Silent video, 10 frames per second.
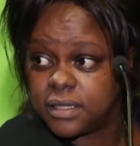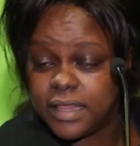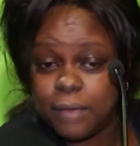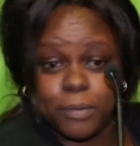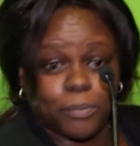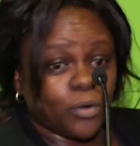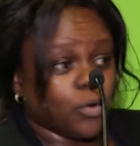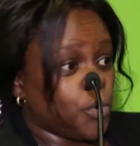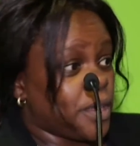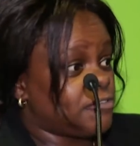There are people
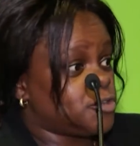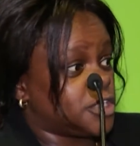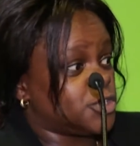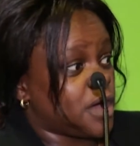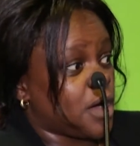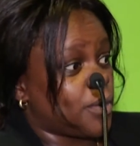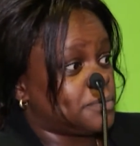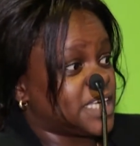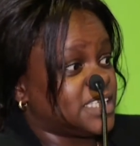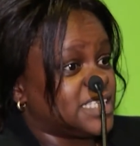who we have to ensure our
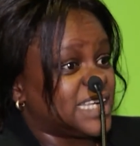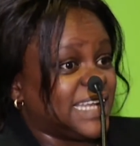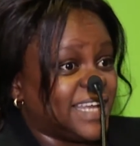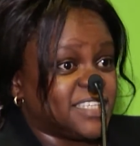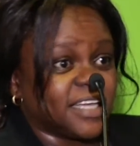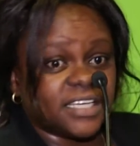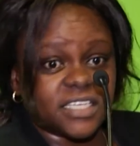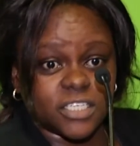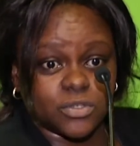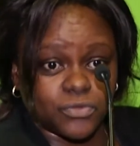website is engaging and
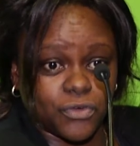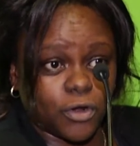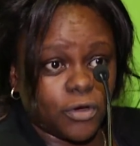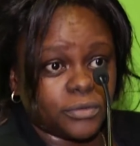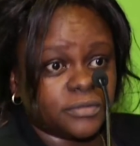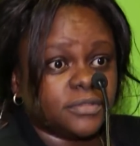easy to follow.